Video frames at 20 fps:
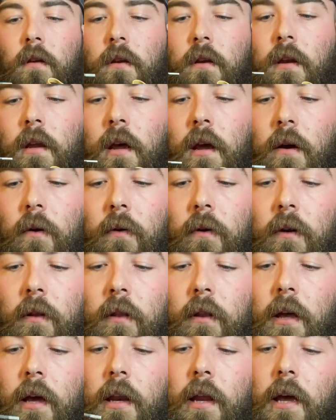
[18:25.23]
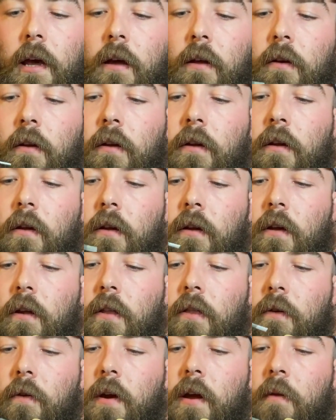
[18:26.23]
Now we're going to lay down
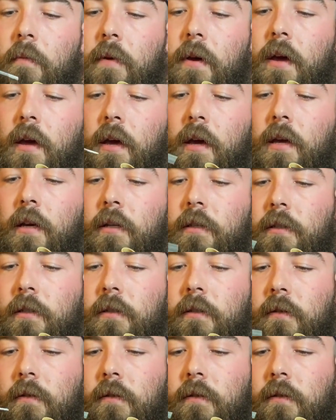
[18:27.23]
thread base,